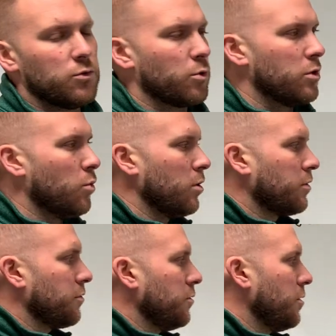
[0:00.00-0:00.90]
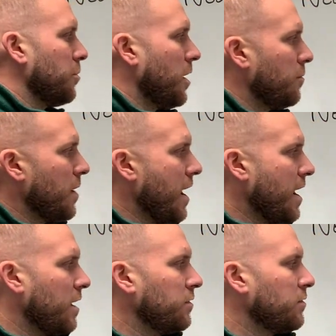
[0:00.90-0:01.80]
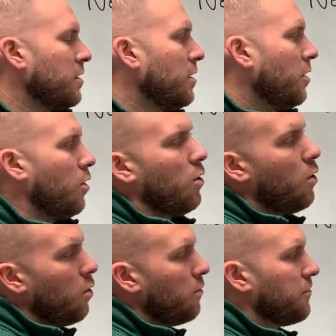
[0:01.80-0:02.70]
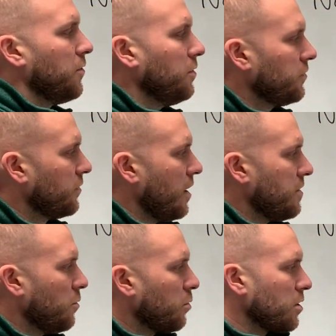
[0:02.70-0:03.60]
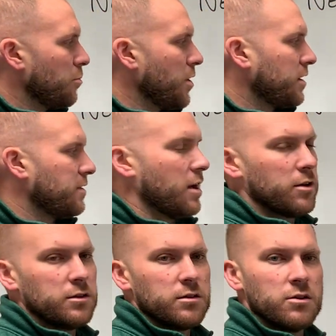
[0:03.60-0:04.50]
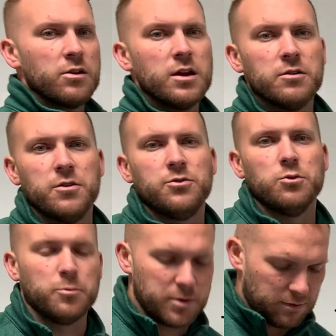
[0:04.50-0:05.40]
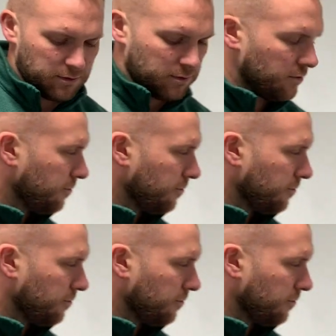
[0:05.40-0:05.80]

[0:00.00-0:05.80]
is we're going to work through the problem as a whole first, and then we're going to break it down into their individual pieces.